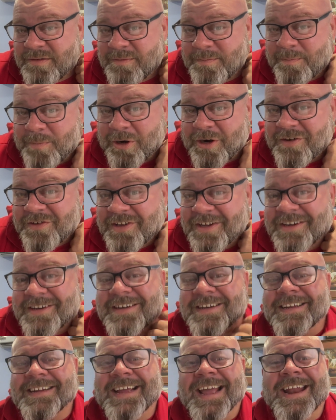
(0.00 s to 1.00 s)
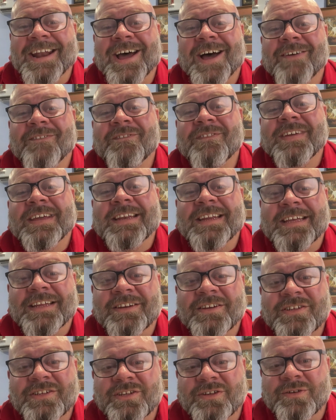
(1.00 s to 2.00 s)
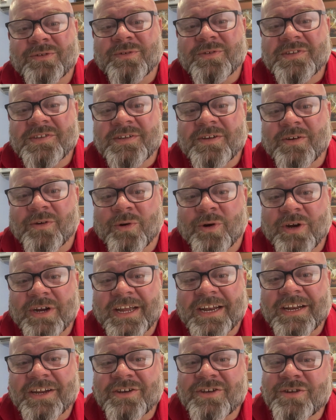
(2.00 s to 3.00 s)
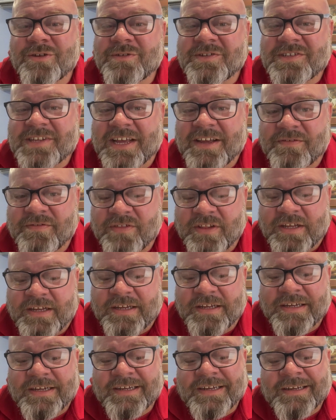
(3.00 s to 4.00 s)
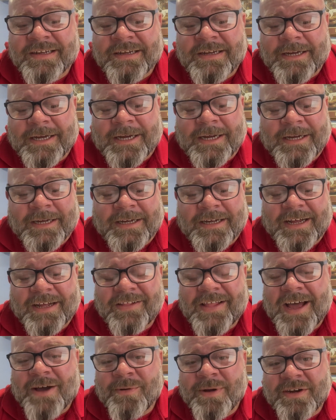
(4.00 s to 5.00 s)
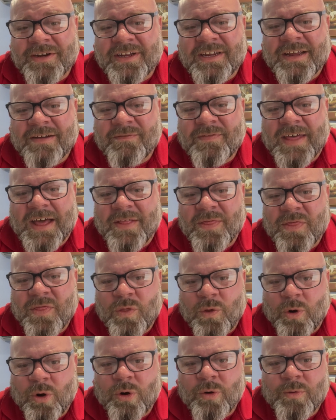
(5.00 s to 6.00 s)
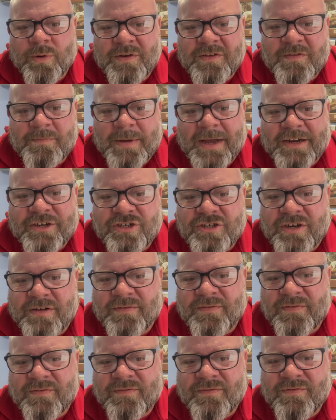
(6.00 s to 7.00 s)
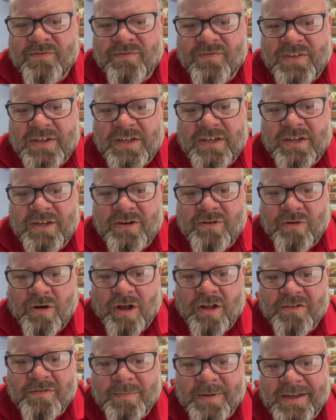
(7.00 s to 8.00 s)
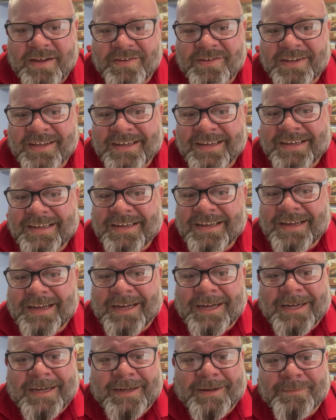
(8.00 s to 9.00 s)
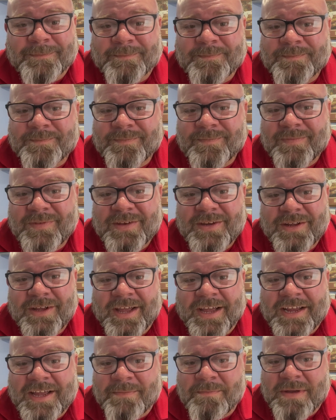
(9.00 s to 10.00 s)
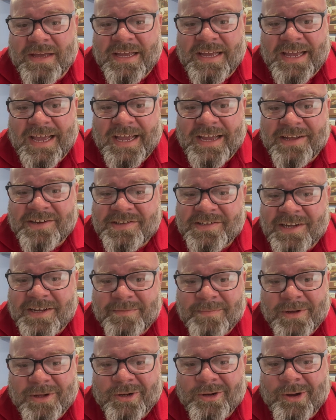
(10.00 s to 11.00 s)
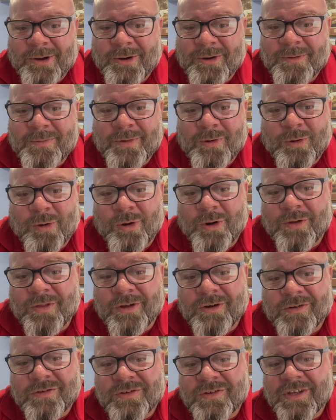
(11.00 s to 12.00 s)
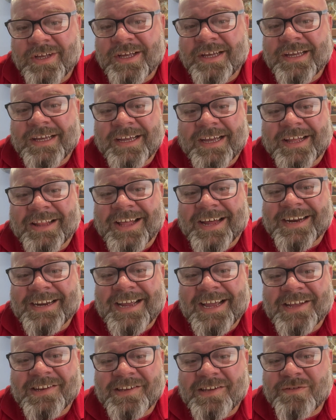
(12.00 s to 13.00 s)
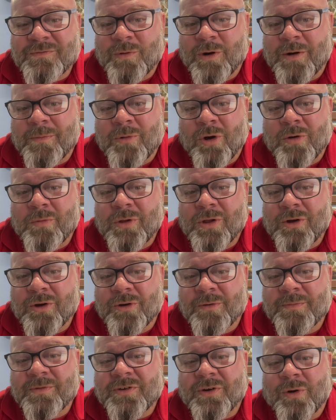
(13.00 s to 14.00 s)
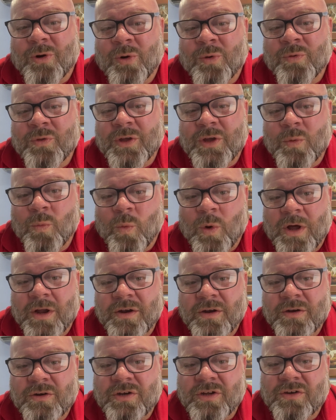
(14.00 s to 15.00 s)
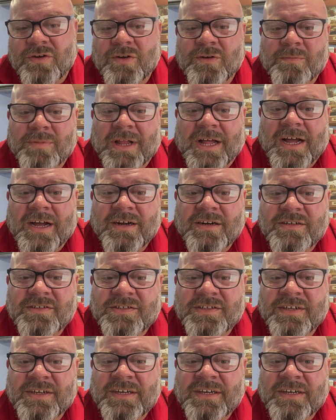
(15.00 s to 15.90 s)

person cannot fit into or get into safely, allowing to give that thorough inspection of the crawl space. It can be a stick built home, or there's a lot of cases where mobile homes are only 1 to 2 blocks